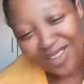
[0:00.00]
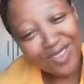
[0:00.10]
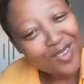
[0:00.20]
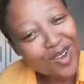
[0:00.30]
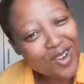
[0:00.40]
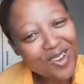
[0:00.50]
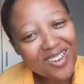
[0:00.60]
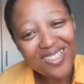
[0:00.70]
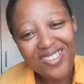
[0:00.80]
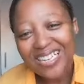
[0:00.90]

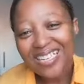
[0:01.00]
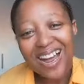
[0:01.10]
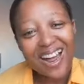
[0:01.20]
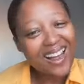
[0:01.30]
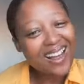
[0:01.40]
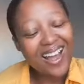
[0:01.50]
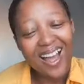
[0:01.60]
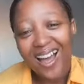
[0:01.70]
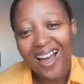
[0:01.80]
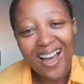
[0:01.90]
So Twitter,
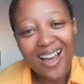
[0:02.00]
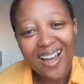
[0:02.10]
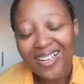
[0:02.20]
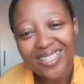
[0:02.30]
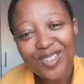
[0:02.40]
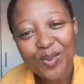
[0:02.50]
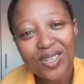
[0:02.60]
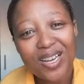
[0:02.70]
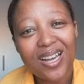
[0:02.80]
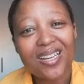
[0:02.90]

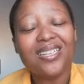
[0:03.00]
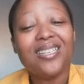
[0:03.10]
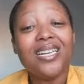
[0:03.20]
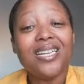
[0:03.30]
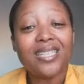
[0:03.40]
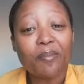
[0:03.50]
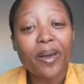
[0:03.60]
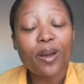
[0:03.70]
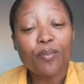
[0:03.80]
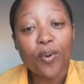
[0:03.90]
it needs a
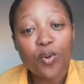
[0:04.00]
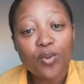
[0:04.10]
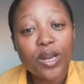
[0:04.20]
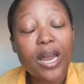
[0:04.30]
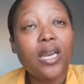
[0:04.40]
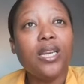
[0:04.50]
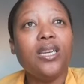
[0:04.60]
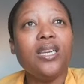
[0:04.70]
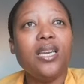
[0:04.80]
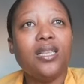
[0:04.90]
backbone and it
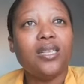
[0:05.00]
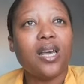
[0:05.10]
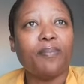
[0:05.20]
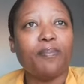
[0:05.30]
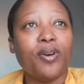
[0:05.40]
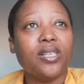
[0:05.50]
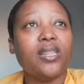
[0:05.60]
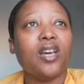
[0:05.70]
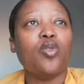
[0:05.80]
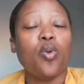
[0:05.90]
needs a person that
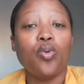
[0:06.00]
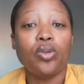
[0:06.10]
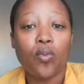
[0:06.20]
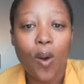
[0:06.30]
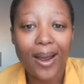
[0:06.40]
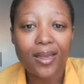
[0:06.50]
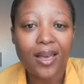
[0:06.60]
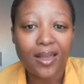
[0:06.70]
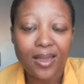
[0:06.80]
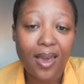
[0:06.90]
knows why they're
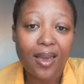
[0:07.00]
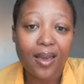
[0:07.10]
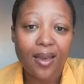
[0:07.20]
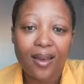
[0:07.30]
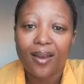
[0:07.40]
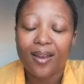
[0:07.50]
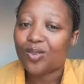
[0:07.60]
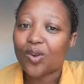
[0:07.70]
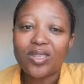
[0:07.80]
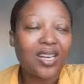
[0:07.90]
there. Don't
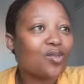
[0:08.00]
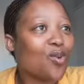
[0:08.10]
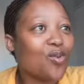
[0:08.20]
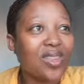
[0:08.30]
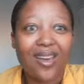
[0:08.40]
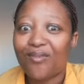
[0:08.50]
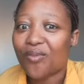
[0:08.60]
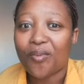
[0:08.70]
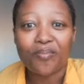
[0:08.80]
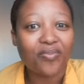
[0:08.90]
just go there for
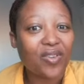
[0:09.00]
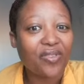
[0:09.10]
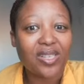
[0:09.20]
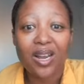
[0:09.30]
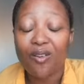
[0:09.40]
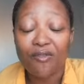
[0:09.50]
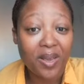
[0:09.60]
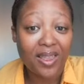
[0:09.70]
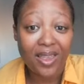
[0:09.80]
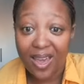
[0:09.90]
the sake of
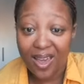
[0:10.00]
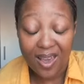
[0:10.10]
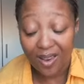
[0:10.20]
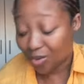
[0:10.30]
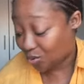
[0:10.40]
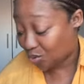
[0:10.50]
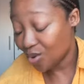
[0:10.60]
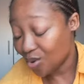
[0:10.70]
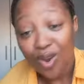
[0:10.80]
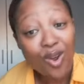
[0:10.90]
being. been there
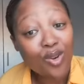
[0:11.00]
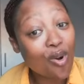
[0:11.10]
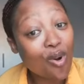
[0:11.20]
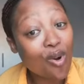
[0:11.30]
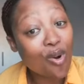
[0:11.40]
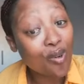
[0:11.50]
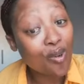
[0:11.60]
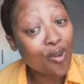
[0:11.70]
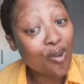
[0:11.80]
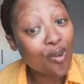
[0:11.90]
to troll
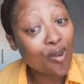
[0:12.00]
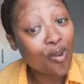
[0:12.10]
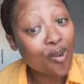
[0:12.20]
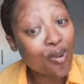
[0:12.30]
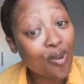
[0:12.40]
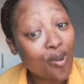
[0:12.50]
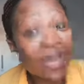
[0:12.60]
people and not